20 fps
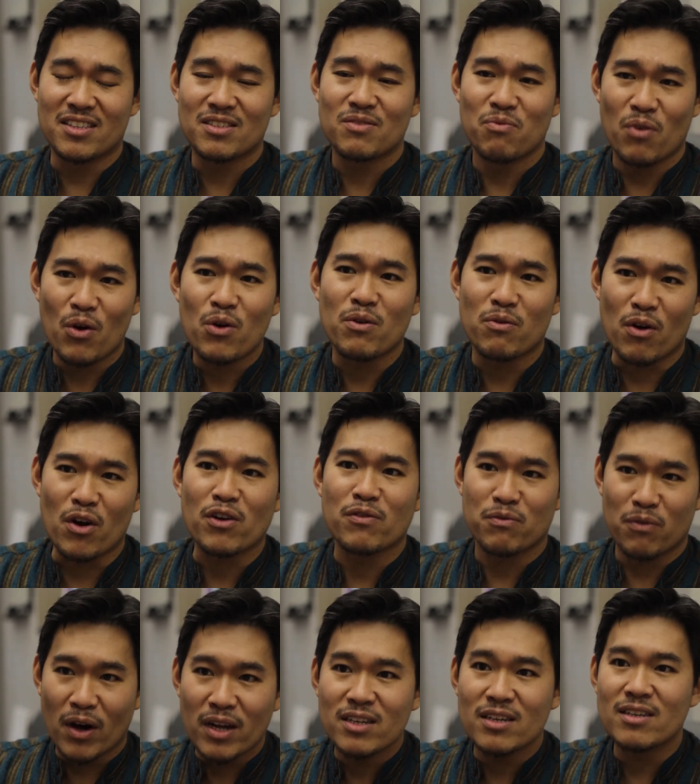It's very, very
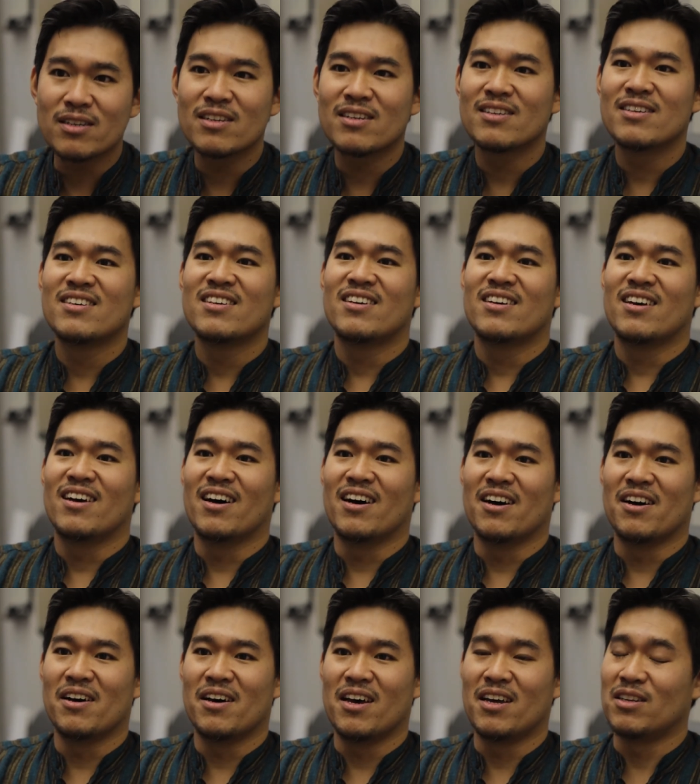fun,
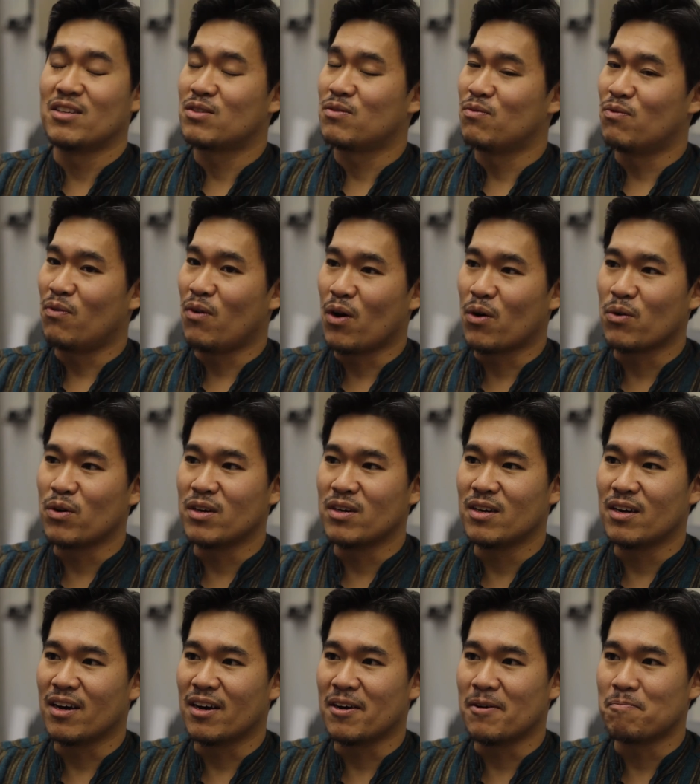uh, and it's
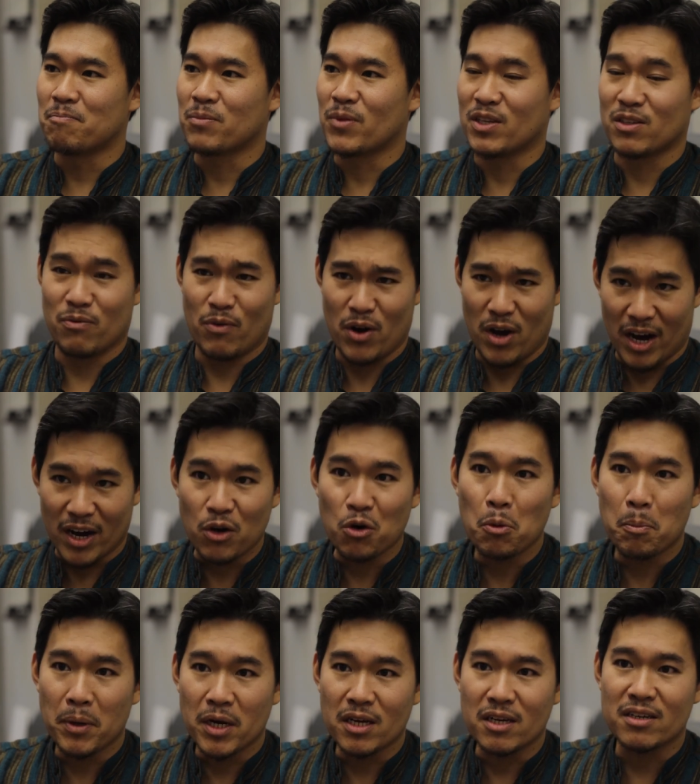very, uh, it's very
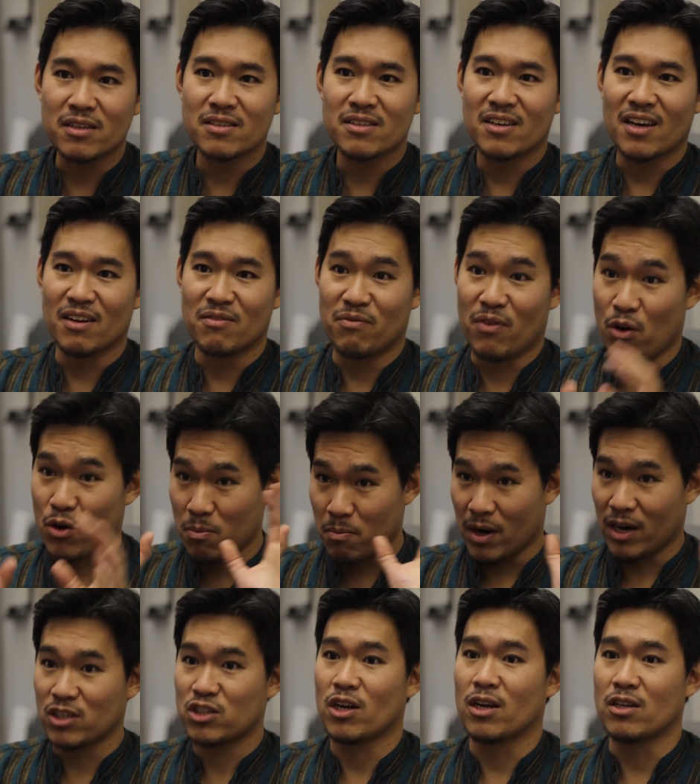eye-opening and very
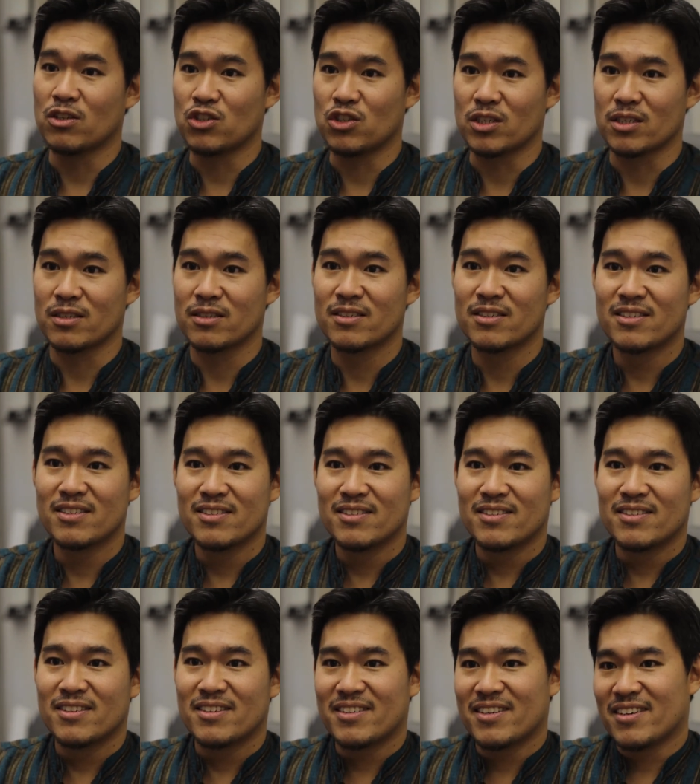mind-challenging.
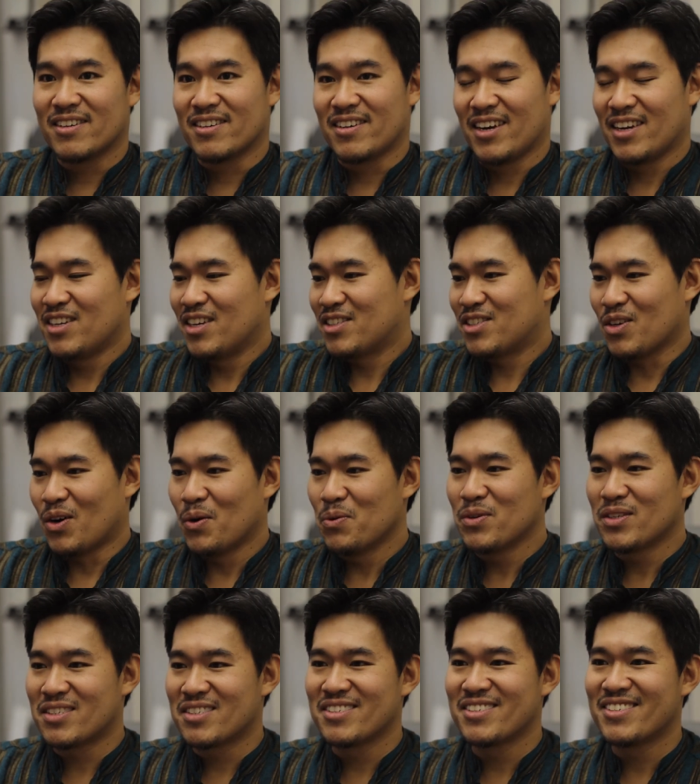Yeah, and it's
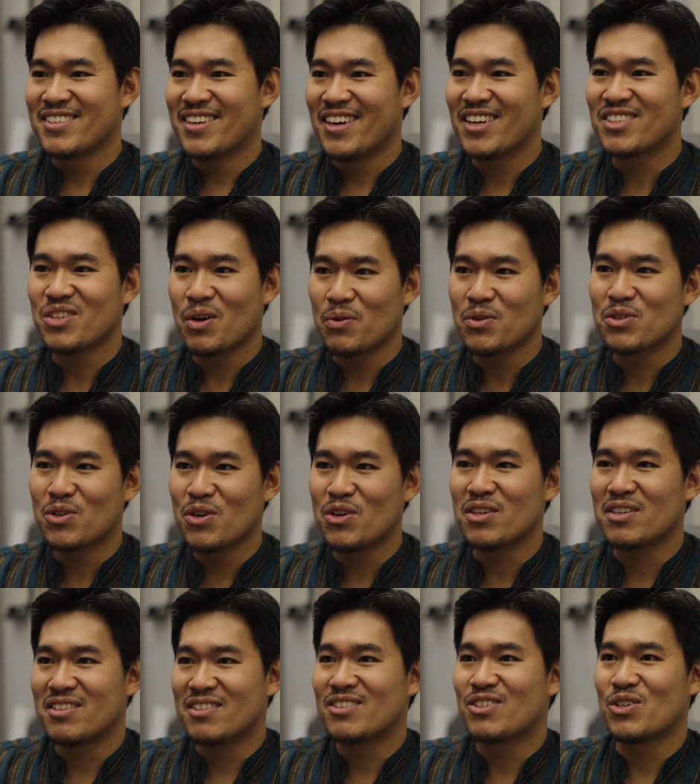always, it's always
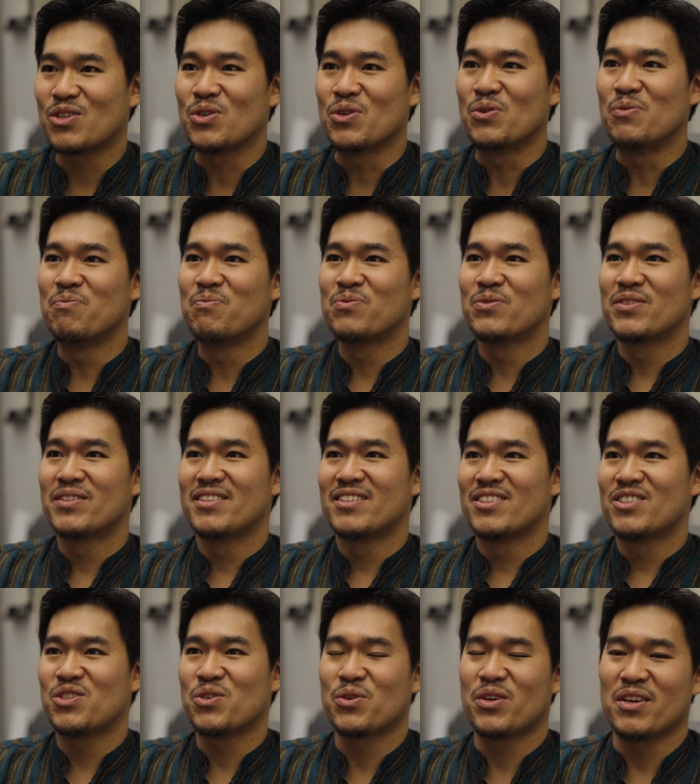good to,
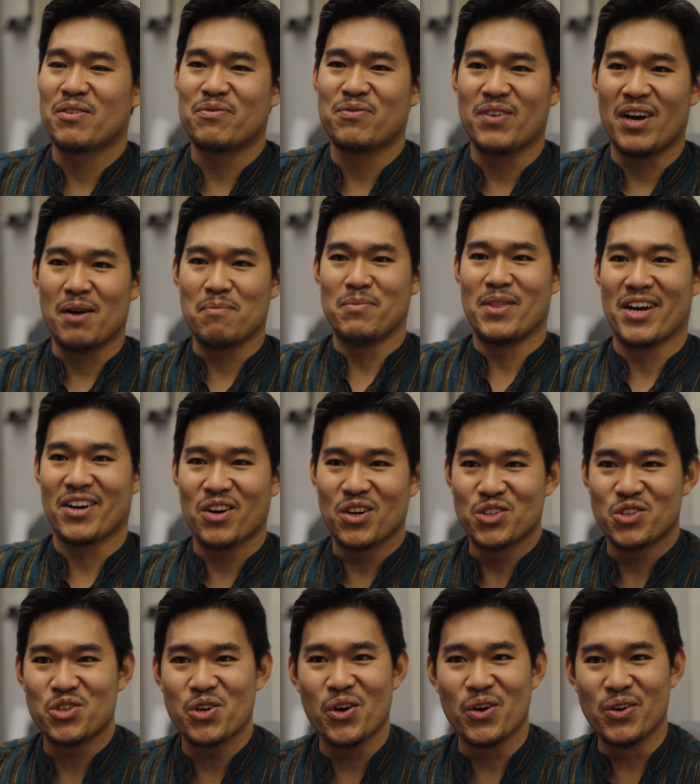to give up that
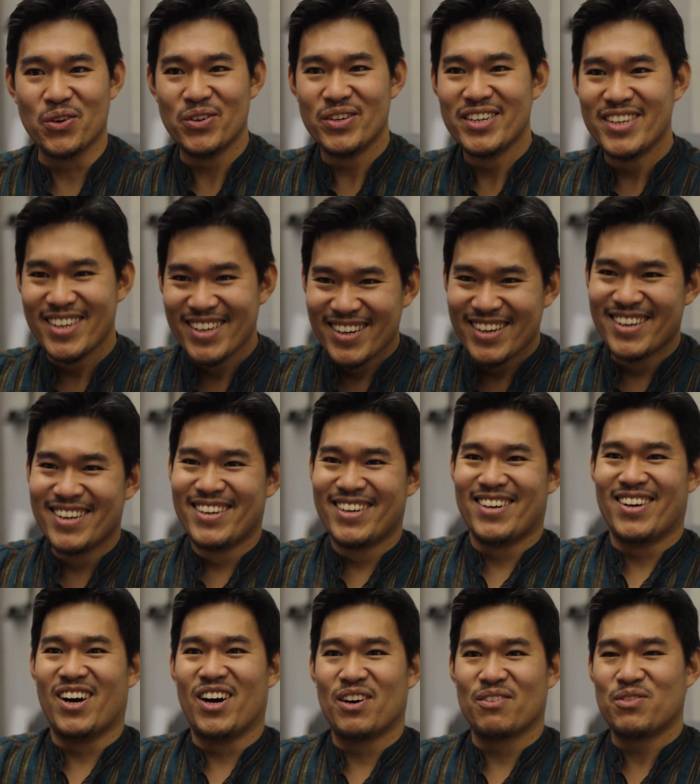control
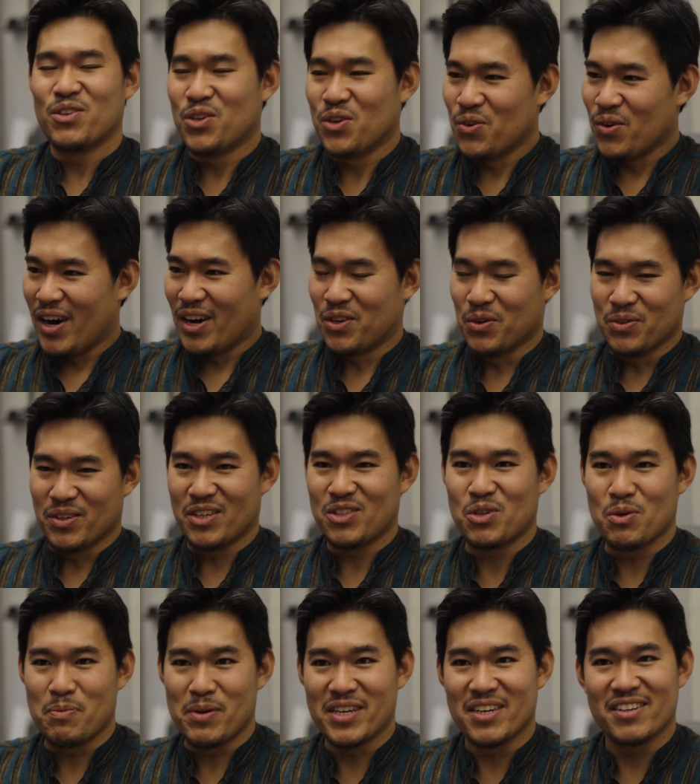of, you know, I don't
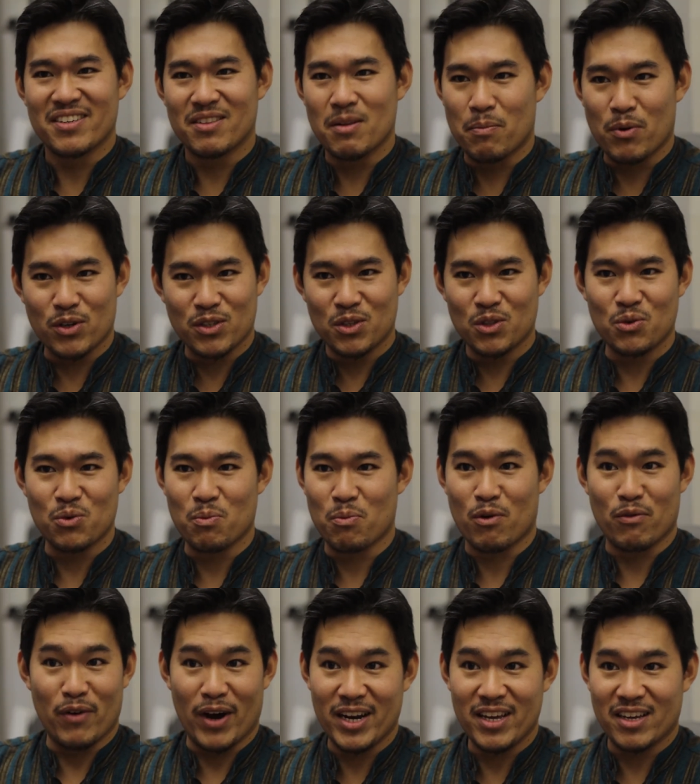need to be the, the person to
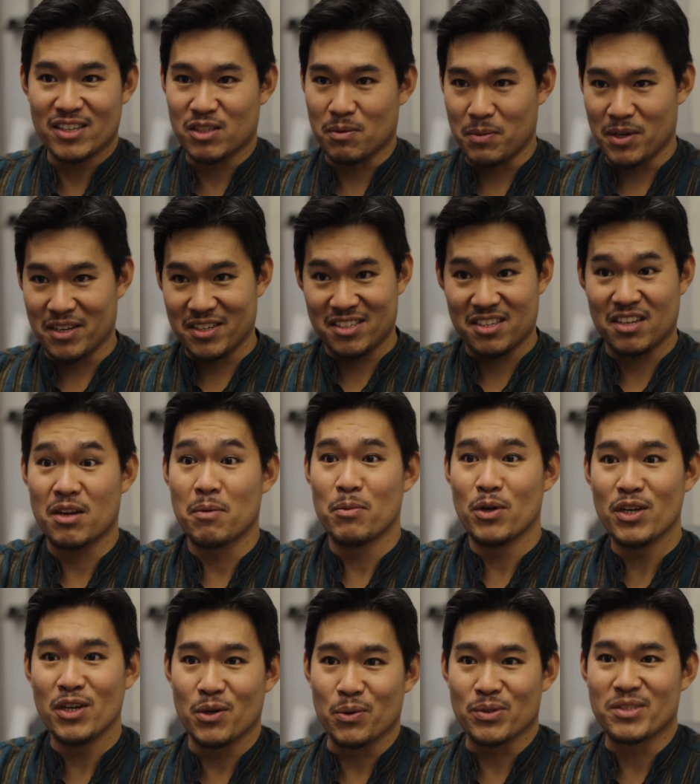provide the answer because the
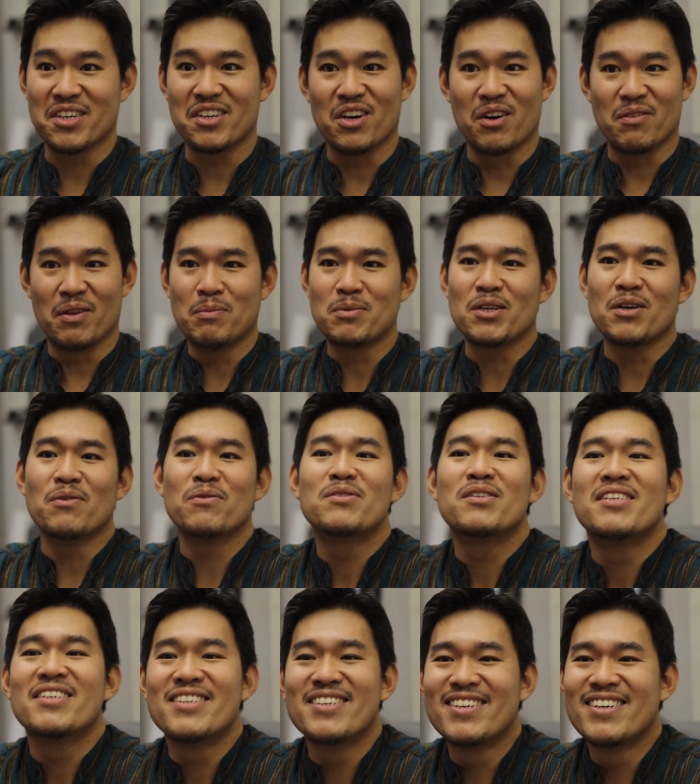community will take care of
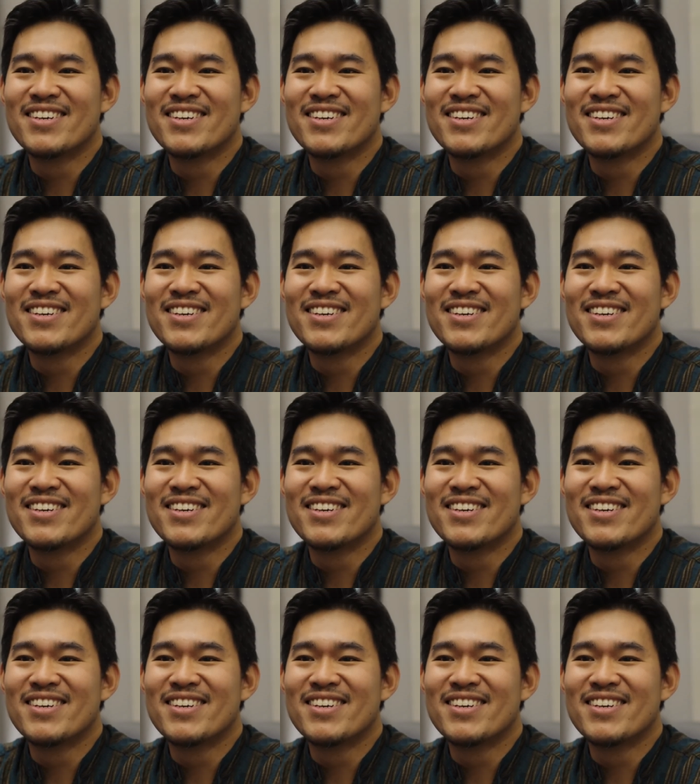themselves.